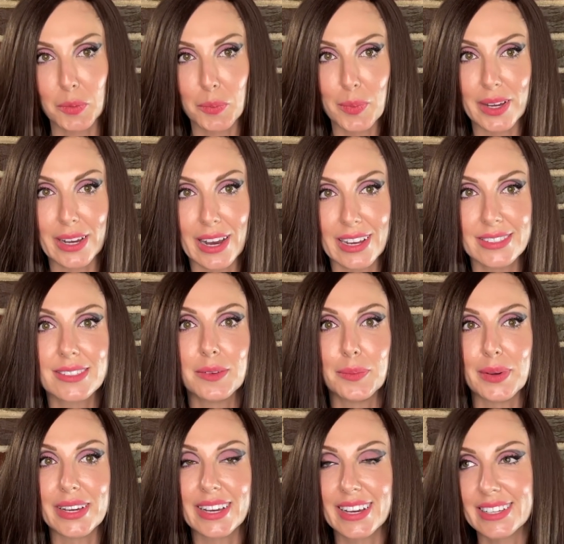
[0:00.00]
with big eyes and
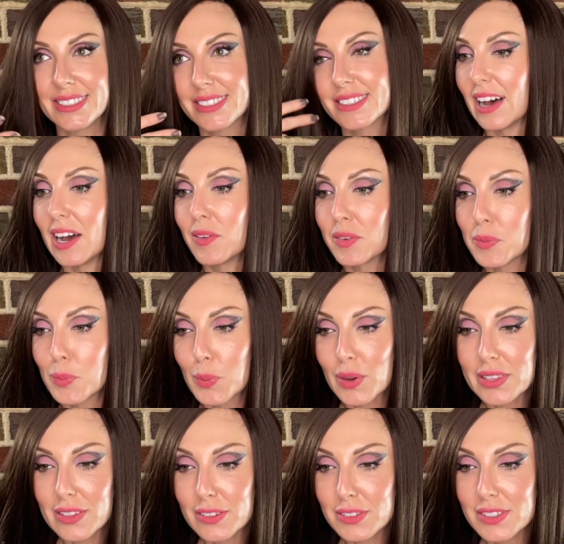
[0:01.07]
big heads. I would
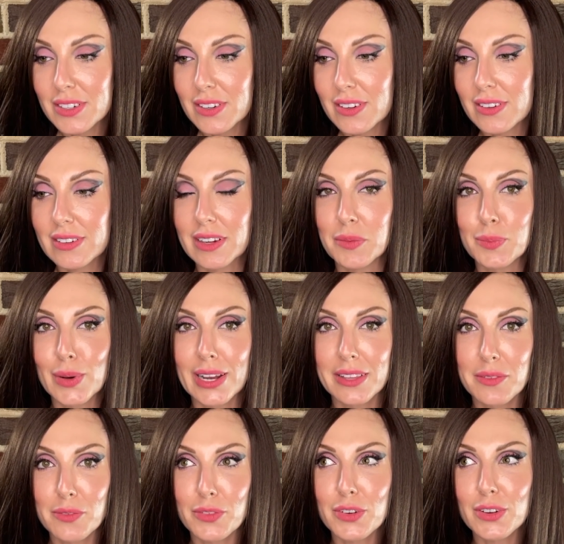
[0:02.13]
bring those to her and buy
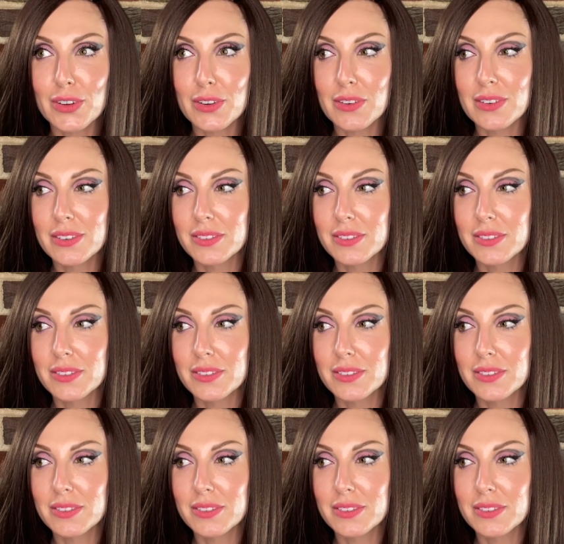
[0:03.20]
them for her